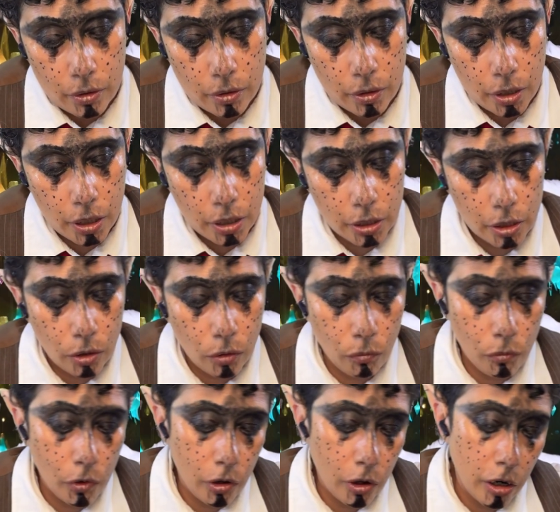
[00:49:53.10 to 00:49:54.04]
a little
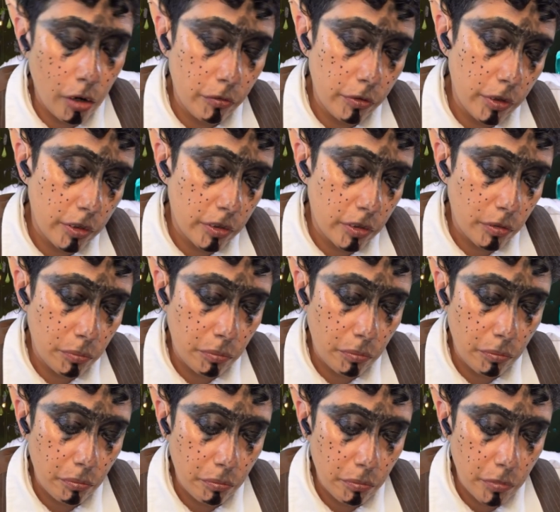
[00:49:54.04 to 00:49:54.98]
more of this
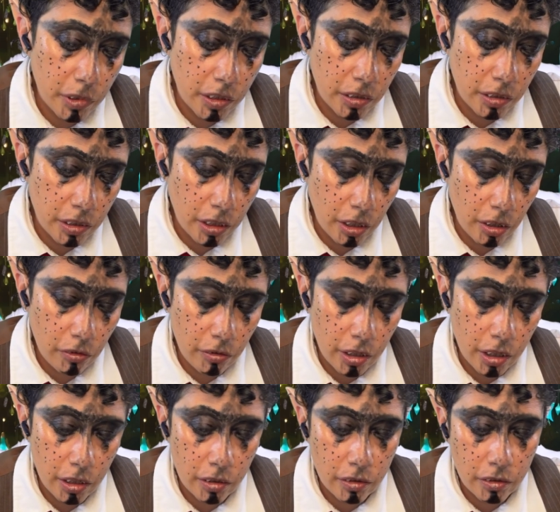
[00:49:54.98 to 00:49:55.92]

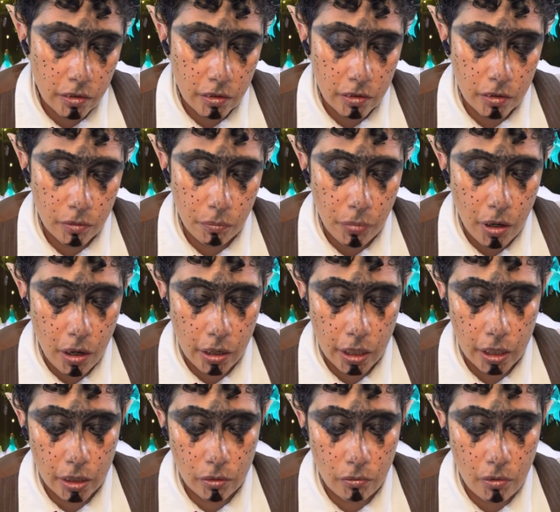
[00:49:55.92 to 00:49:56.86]
mysterious
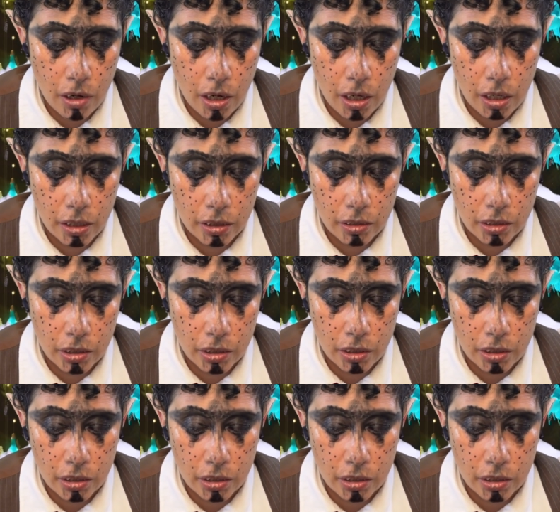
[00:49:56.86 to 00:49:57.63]
pocket watch.